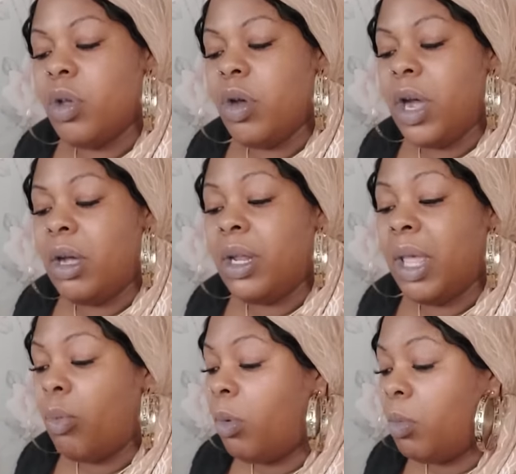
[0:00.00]
right, I'm going to
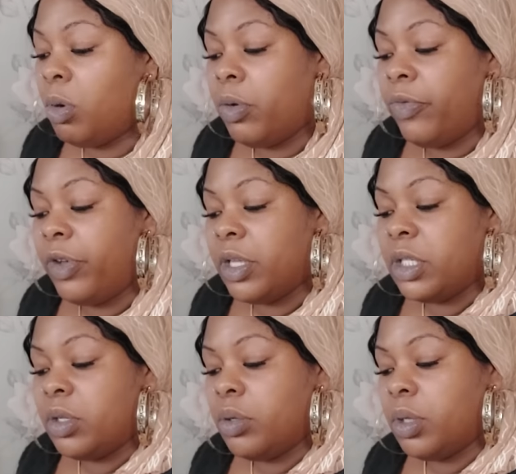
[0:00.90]
get one more
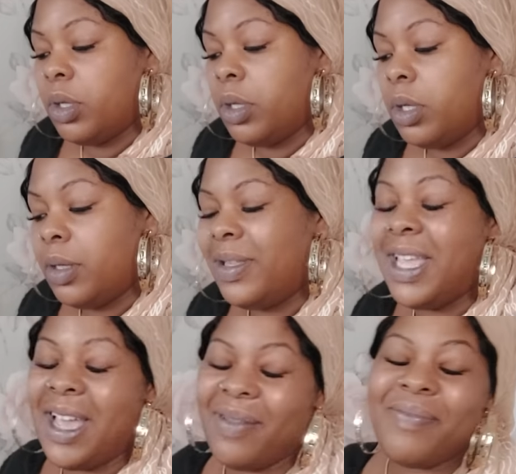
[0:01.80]
first.
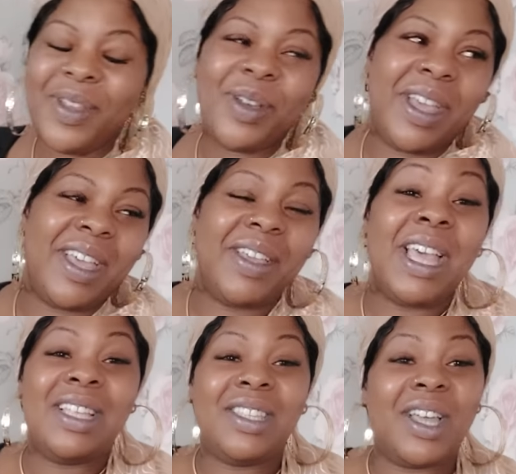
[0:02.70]
Yeah, okay,
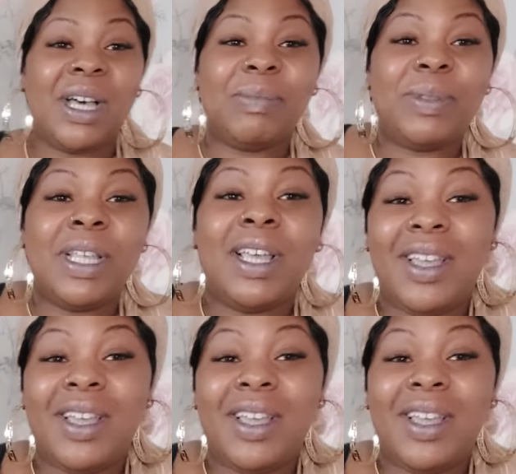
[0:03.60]
Ace of Cups.